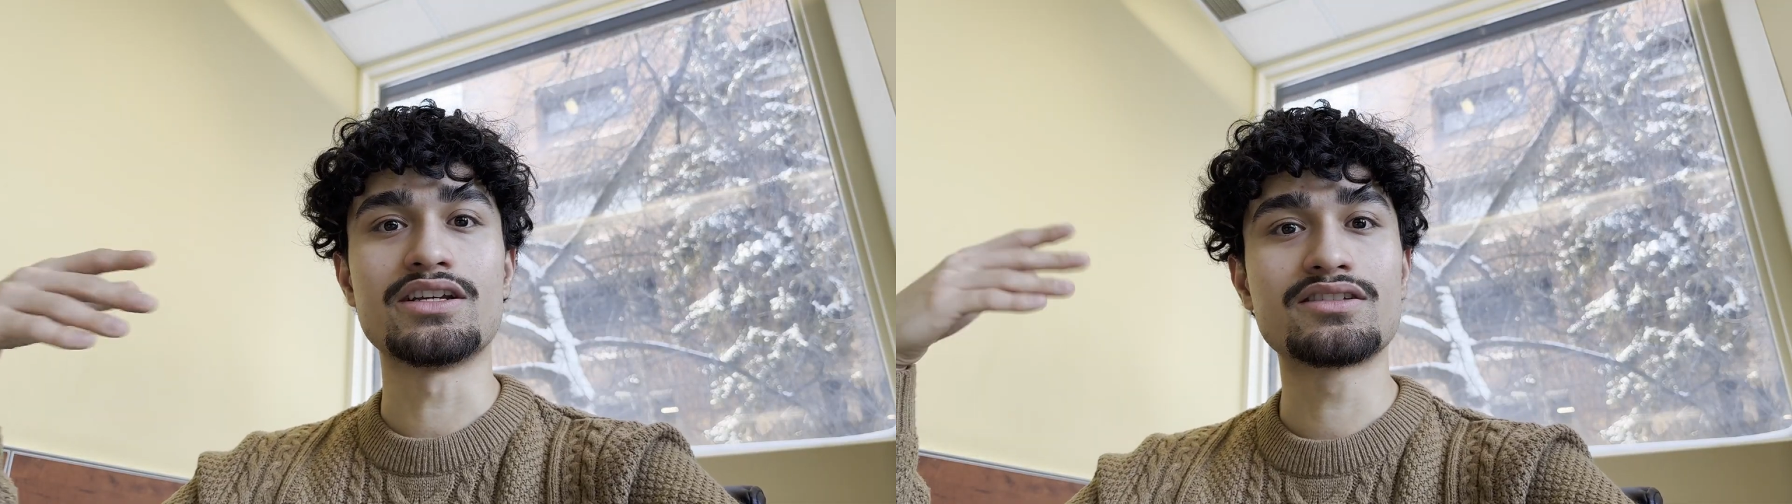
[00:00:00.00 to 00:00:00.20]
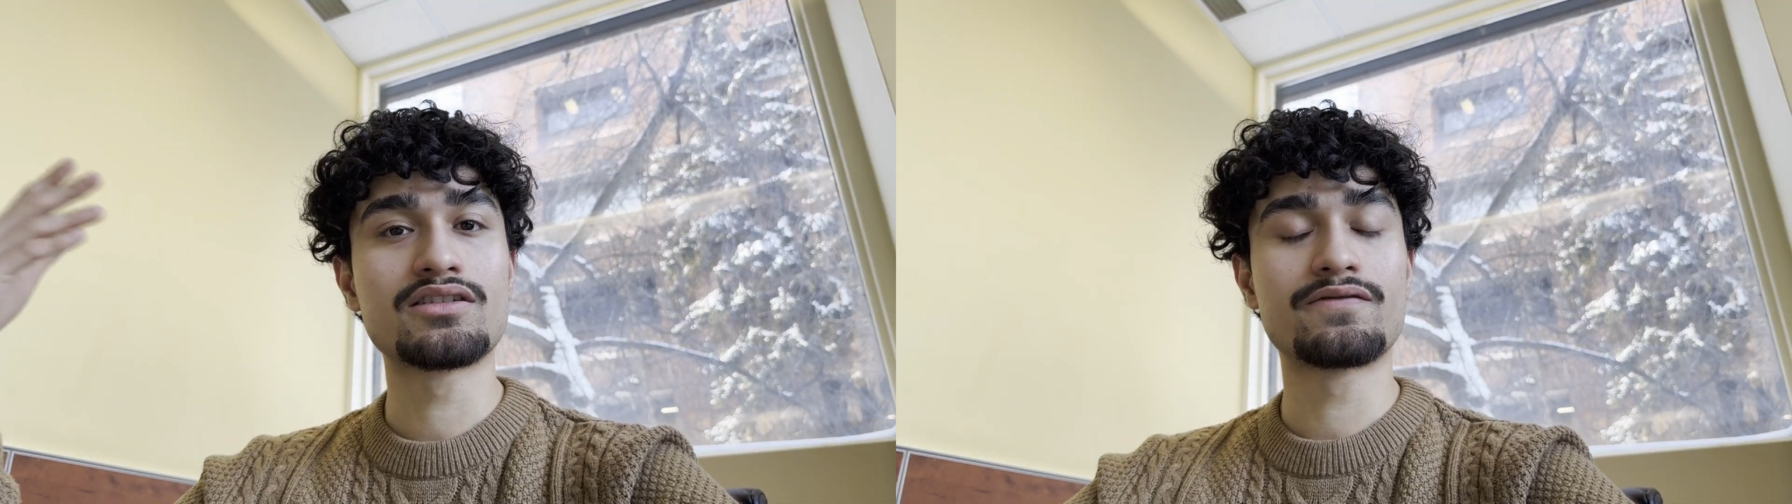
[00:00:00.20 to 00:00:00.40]

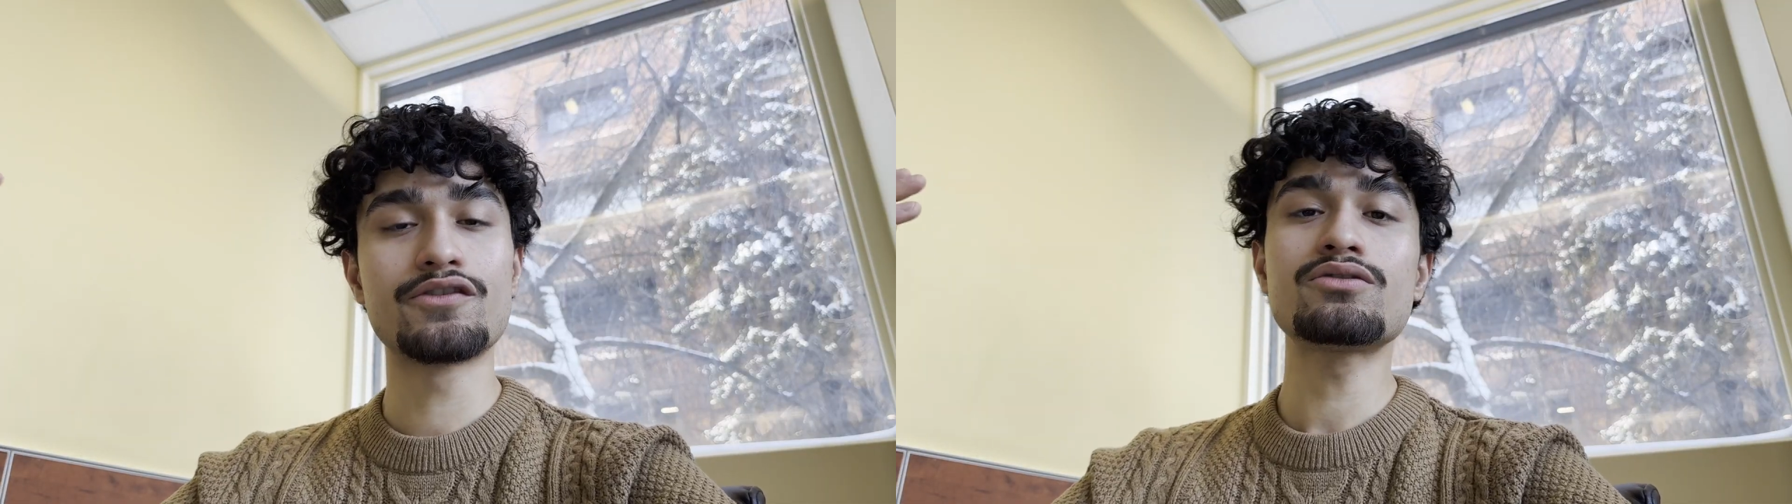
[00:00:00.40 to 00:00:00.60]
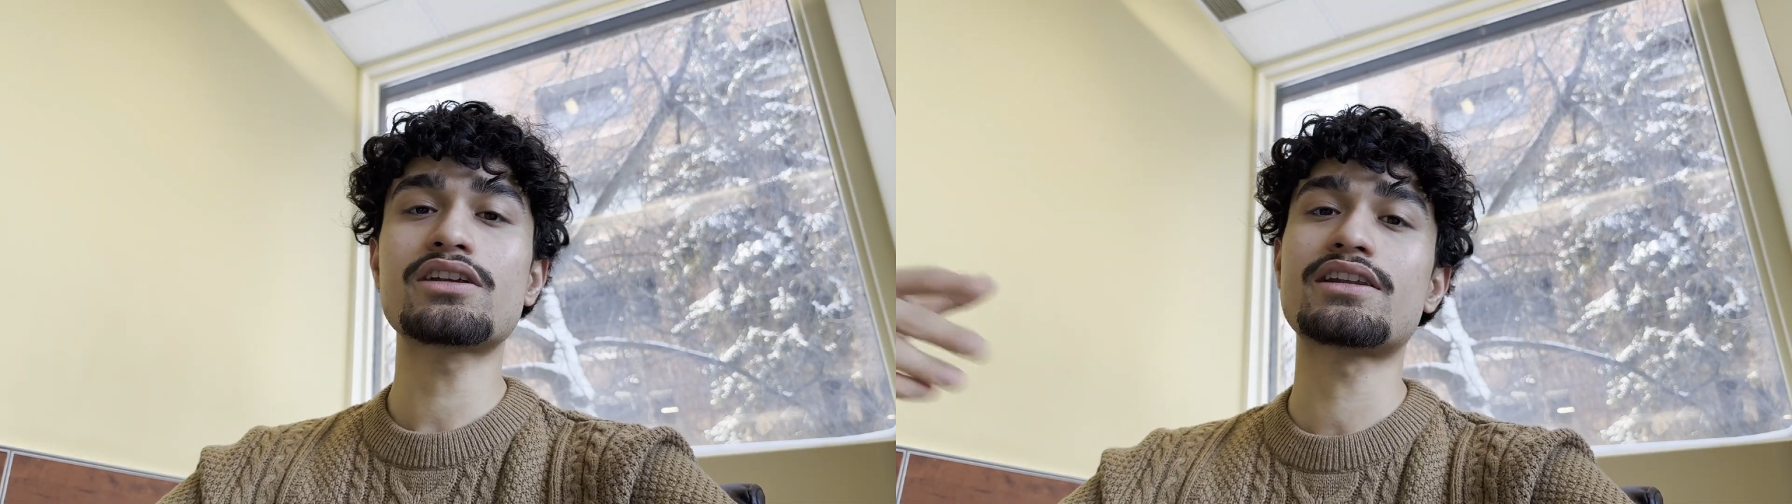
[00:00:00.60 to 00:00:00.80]
He's
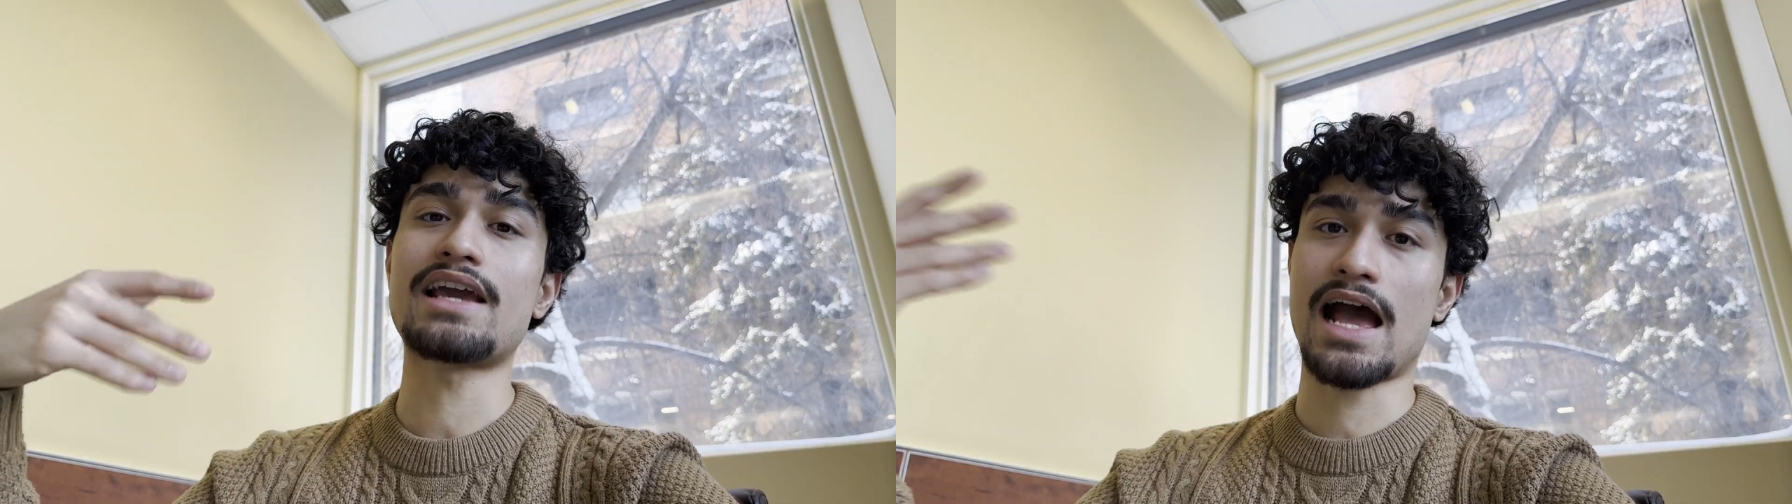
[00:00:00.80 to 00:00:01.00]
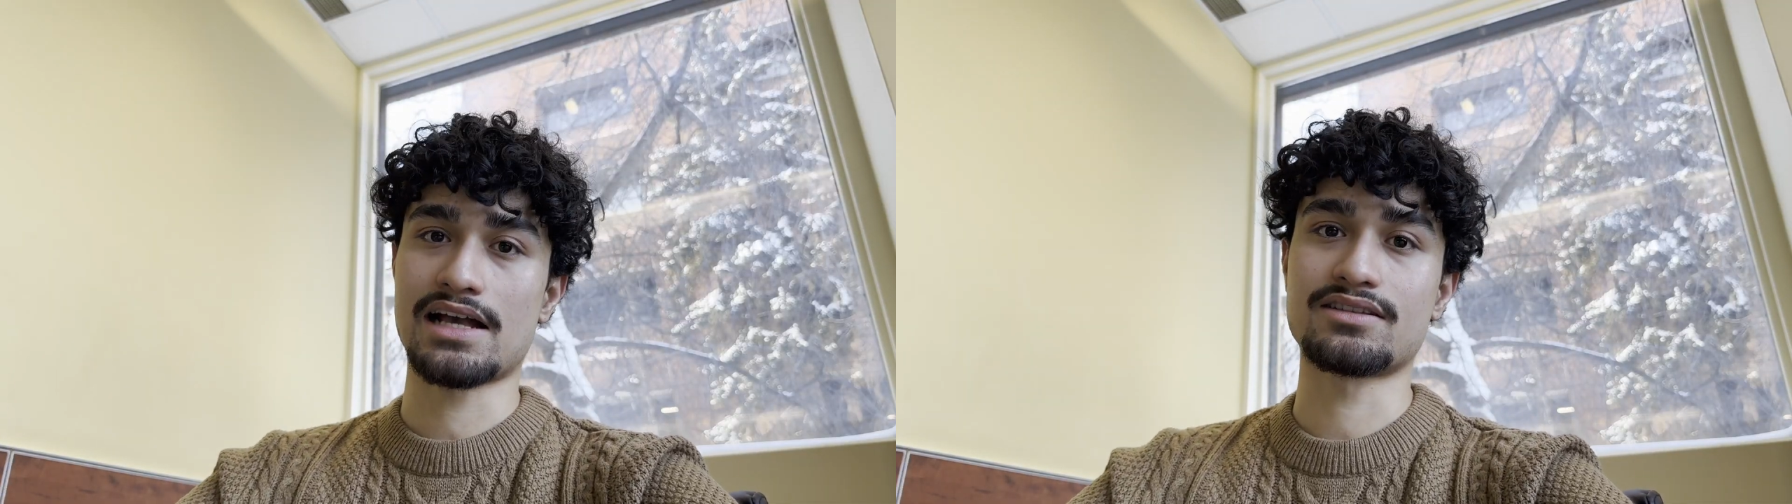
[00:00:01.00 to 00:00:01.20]
confused and he
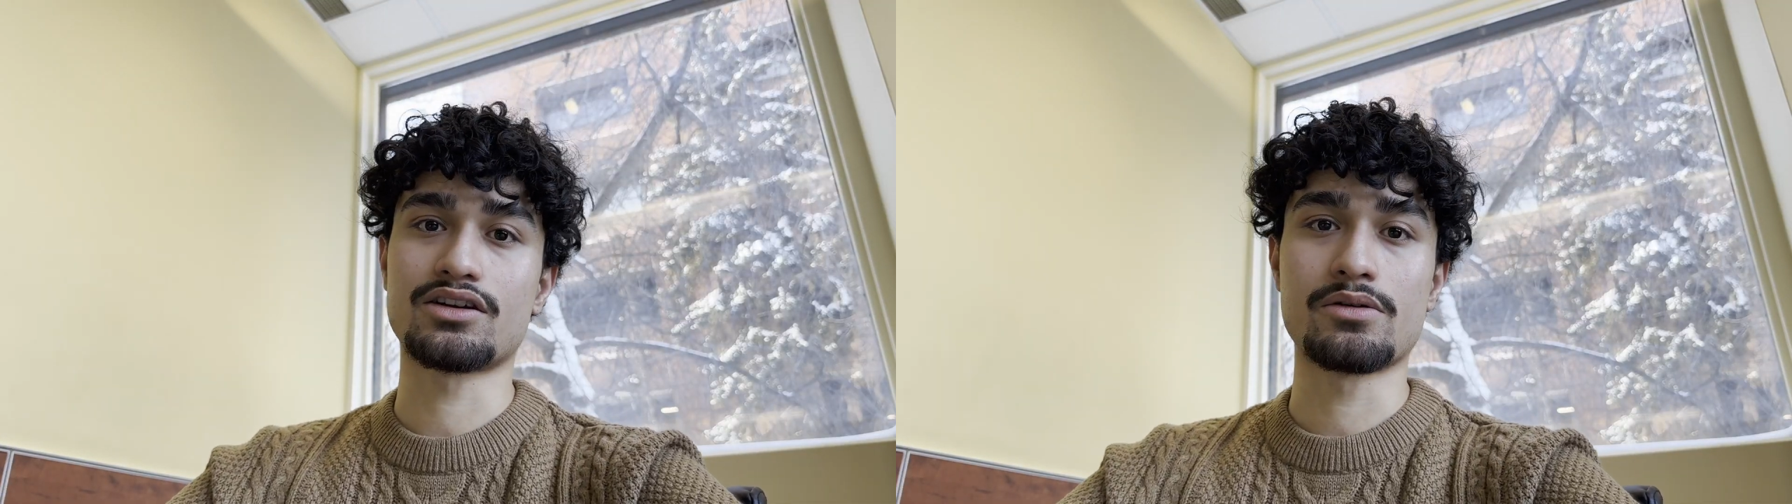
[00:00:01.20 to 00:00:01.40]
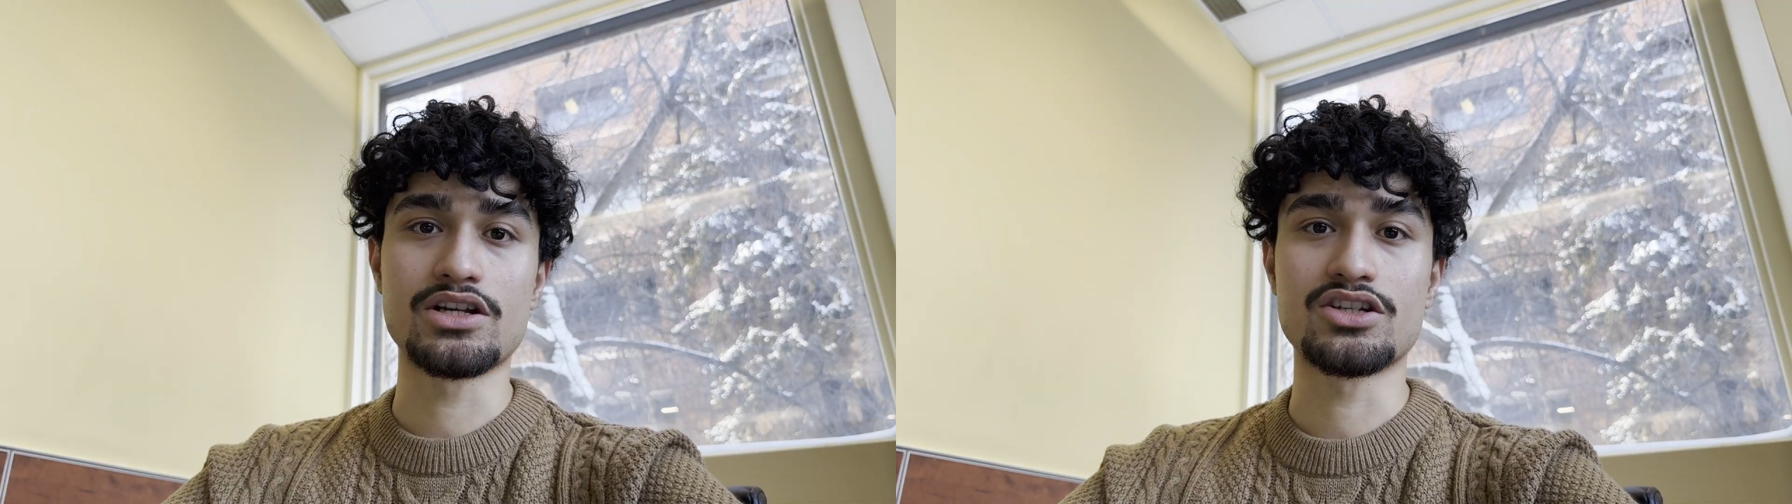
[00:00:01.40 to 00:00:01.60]
asked the
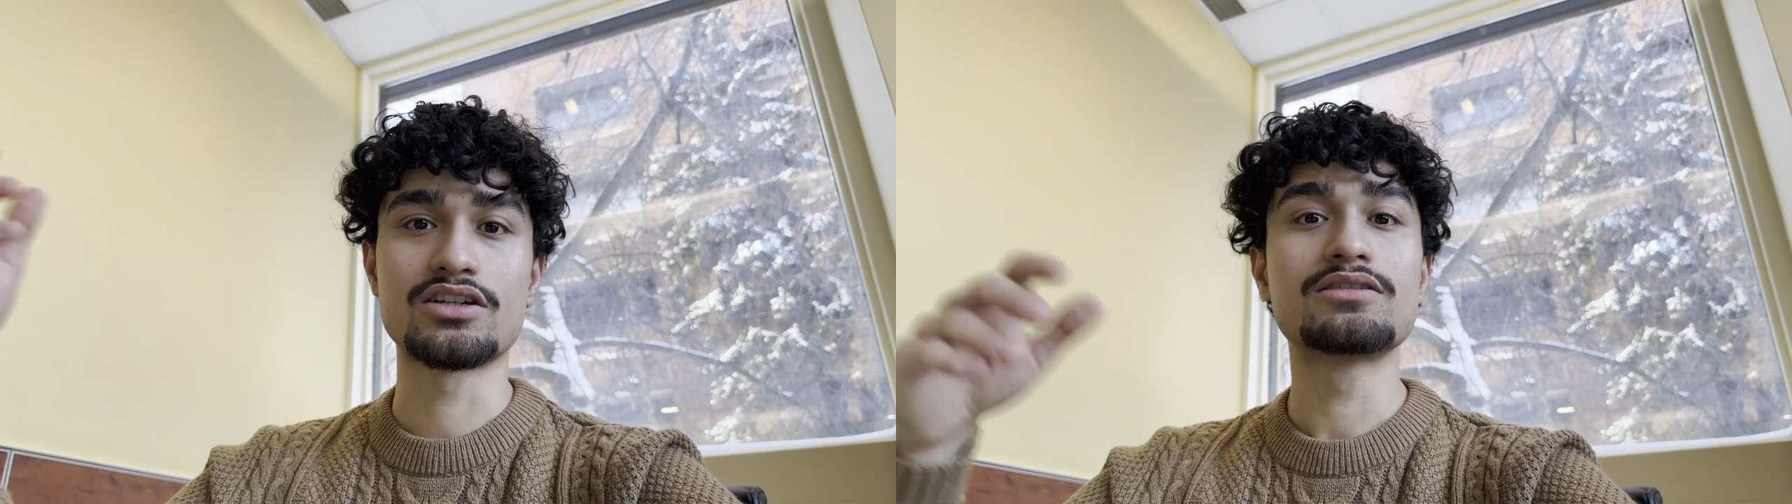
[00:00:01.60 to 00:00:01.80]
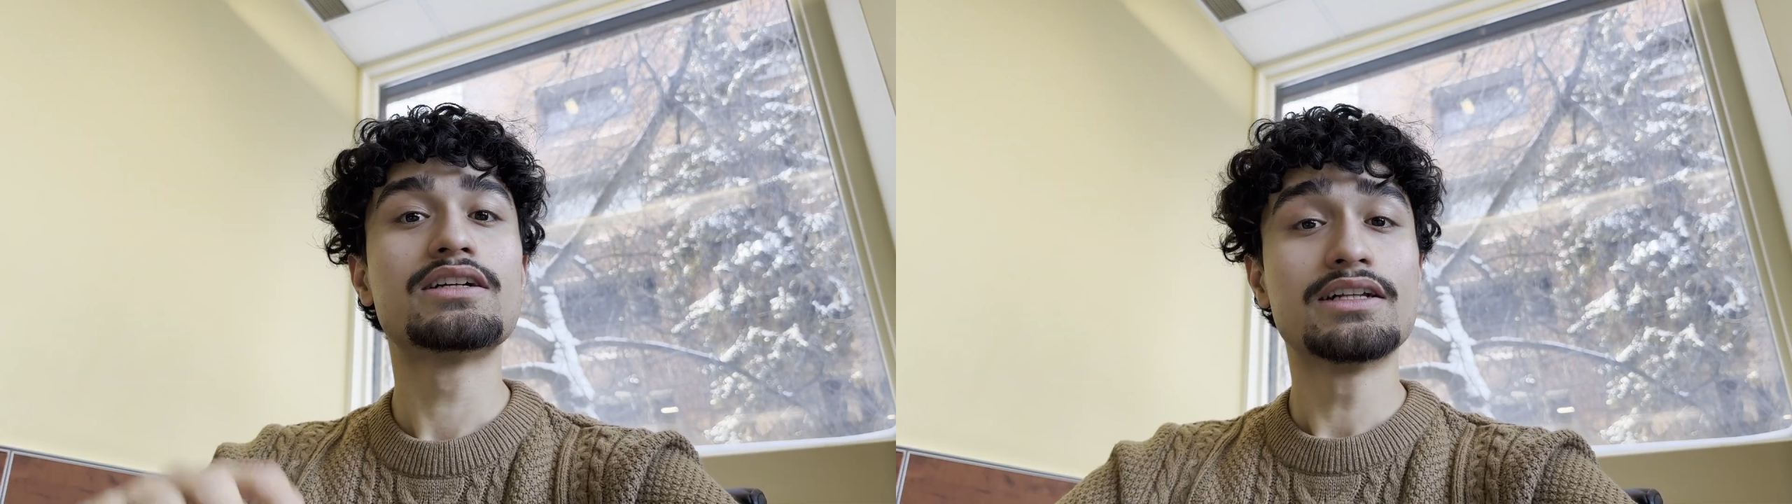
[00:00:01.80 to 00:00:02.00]

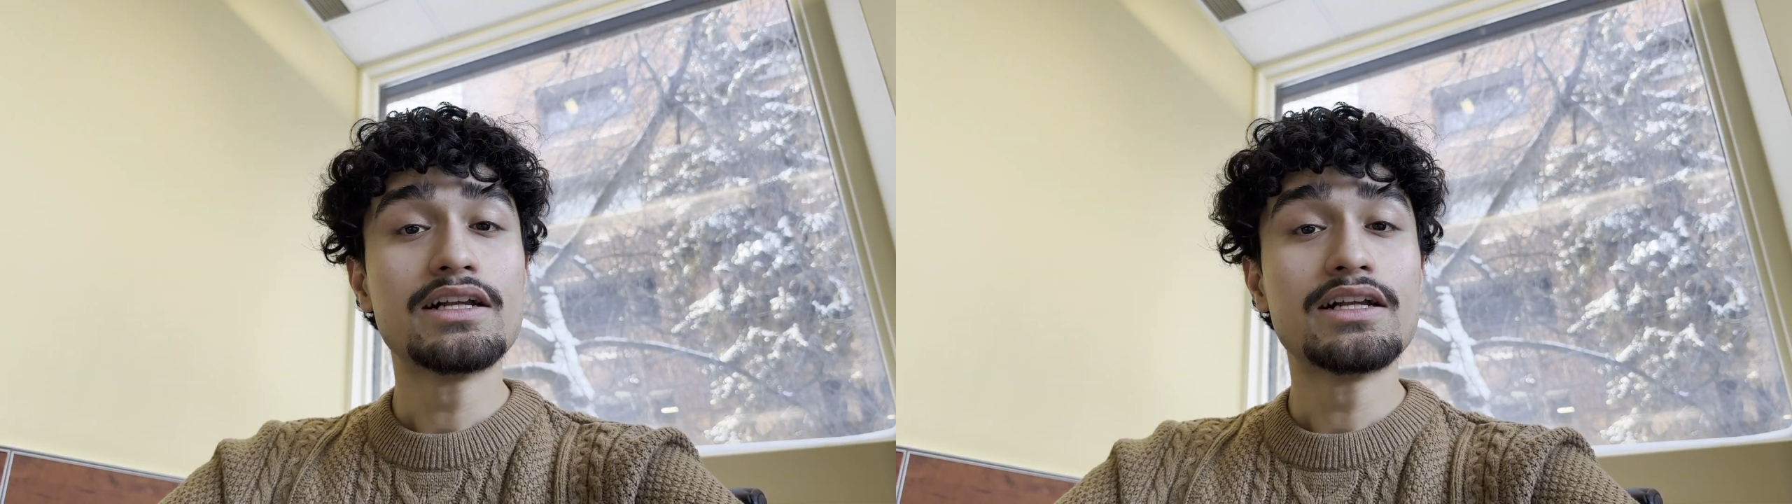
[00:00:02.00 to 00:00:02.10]
question.